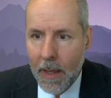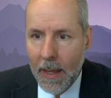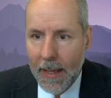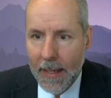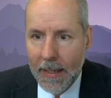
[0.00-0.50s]

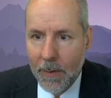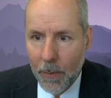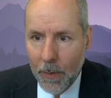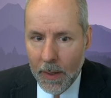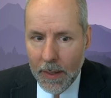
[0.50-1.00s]
and
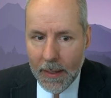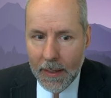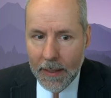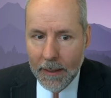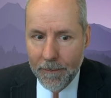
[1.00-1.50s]

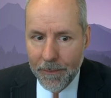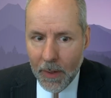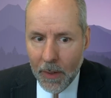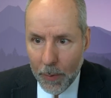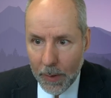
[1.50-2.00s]

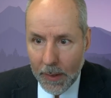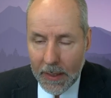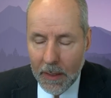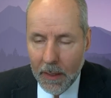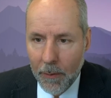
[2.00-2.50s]

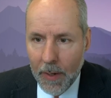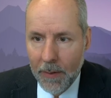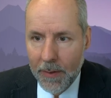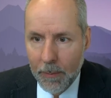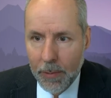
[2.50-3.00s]
really
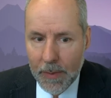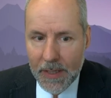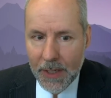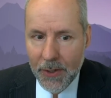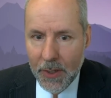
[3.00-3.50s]
around
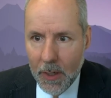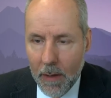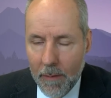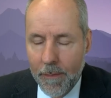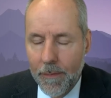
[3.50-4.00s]
implementation
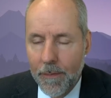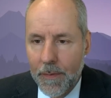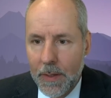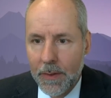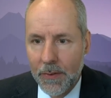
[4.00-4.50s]
of
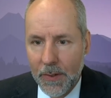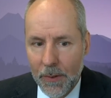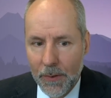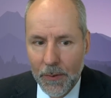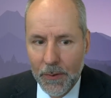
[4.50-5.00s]
the
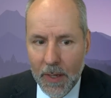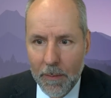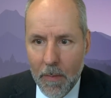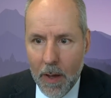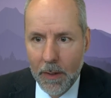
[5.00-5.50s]
Zero
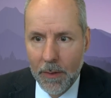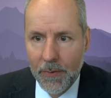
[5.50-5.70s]
Suicide model.